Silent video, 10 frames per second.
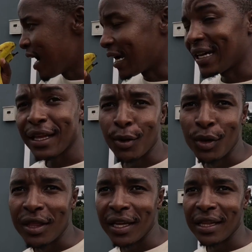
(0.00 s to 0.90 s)
Another good
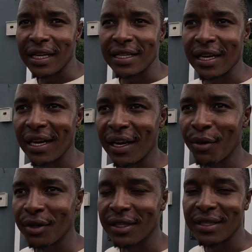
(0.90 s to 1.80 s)
thing that I
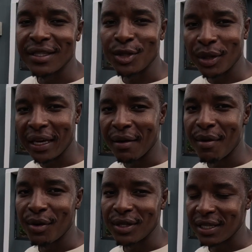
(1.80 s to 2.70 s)
was talking
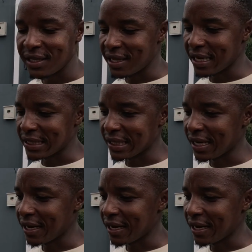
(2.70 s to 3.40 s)
about is that